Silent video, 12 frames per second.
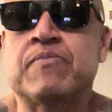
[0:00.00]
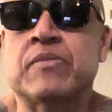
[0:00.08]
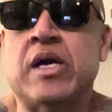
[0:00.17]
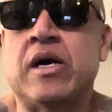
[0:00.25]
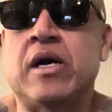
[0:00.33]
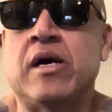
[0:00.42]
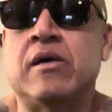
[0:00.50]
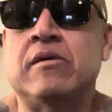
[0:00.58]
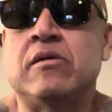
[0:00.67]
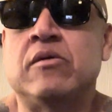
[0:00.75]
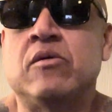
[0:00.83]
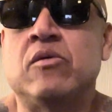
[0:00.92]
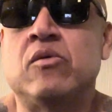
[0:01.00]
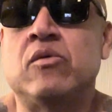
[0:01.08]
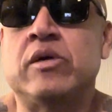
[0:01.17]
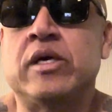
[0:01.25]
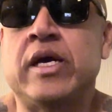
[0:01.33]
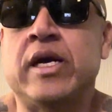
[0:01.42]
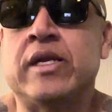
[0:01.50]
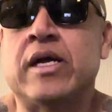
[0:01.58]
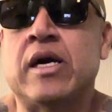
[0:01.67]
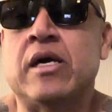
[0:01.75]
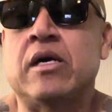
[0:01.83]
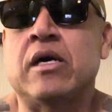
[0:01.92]
and
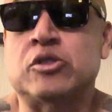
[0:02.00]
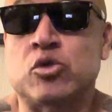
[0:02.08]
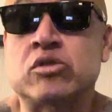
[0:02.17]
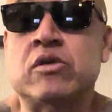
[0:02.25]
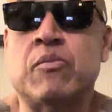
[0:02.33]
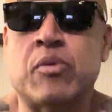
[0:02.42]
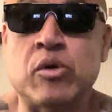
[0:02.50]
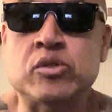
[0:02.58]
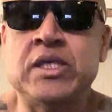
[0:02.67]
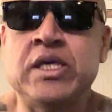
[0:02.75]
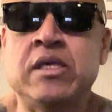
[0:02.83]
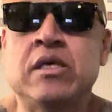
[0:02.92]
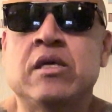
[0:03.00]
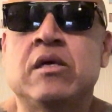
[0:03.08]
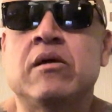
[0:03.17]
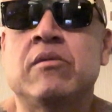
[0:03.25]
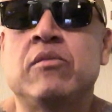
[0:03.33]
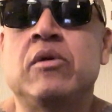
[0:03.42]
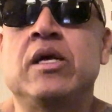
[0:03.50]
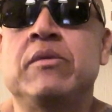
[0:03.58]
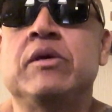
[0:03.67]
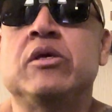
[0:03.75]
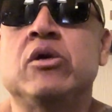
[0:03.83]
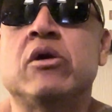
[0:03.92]
a source of protein, believe
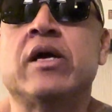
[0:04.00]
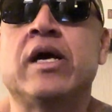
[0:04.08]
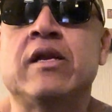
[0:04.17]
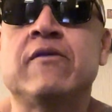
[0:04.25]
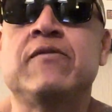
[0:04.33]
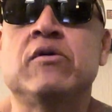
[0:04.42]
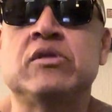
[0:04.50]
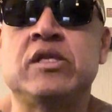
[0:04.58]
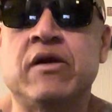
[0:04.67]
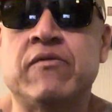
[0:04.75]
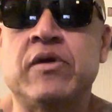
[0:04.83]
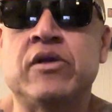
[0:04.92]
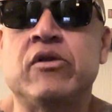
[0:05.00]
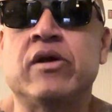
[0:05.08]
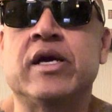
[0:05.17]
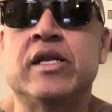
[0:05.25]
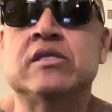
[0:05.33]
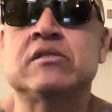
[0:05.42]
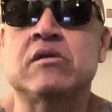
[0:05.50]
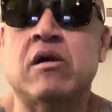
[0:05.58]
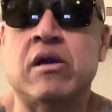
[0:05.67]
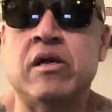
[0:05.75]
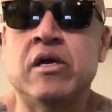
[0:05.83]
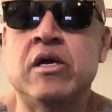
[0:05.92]
me, you're gonna feel different. You're gonna
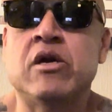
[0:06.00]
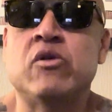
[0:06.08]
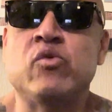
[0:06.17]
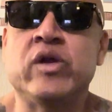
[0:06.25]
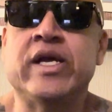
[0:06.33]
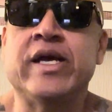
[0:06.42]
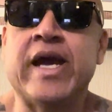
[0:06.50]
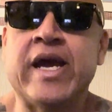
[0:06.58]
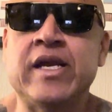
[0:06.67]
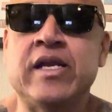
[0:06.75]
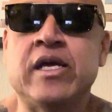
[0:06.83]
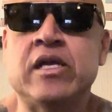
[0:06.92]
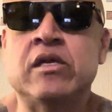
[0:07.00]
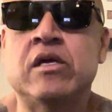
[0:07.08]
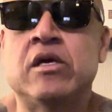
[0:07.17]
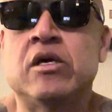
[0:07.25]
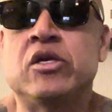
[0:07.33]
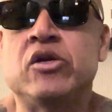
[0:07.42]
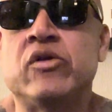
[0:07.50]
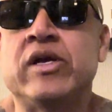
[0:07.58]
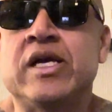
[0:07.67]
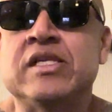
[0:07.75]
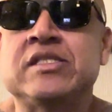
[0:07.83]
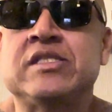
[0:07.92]
start regaining your
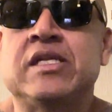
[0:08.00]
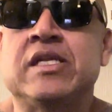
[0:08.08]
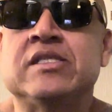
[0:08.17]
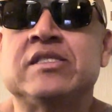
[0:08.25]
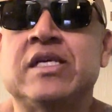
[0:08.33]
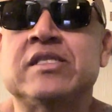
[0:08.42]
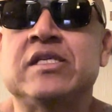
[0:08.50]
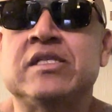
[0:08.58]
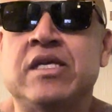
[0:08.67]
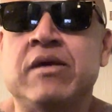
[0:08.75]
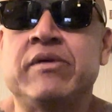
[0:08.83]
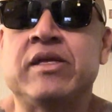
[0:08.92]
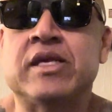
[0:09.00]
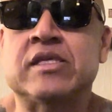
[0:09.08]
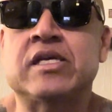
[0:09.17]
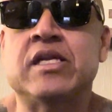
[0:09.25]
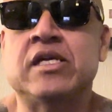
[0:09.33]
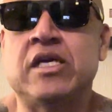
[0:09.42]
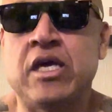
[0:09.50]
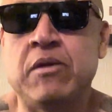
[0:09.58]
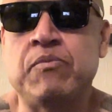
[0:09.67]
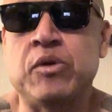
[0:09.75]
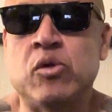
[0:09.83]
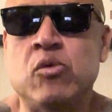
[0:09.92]
insulin sensitivity. That's gonna
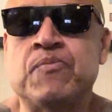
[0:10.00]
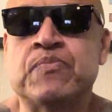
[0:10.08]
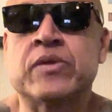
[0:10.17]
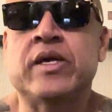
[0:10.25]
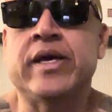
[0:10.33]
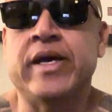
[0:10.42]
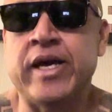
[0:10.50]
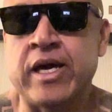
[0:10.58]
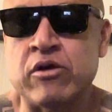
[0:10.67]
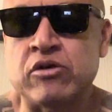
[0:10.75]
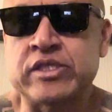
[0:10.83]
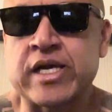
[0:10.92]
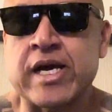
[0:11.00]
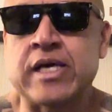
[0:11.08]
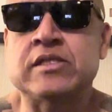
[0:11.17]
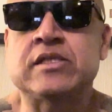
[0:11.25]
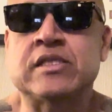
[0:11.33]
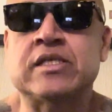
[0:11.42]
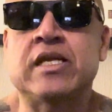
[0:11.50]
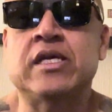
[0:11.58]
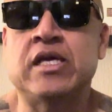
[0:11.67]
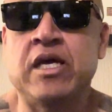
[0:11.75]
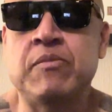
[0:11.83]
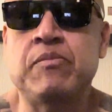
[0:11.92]
keep you energized. That's gonna
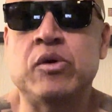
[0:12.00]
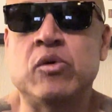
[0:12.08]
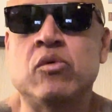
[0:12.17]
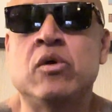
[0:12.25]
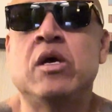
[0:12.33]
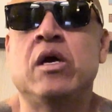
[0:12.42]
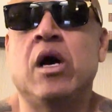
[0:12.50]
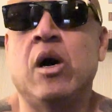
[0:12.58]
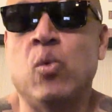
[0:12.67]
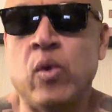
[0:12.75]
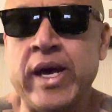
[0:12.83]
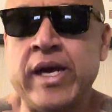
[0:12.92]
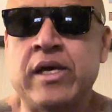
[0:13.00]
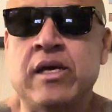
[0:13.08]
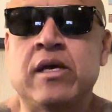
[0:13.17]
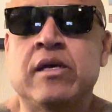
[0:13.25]
keep you awake.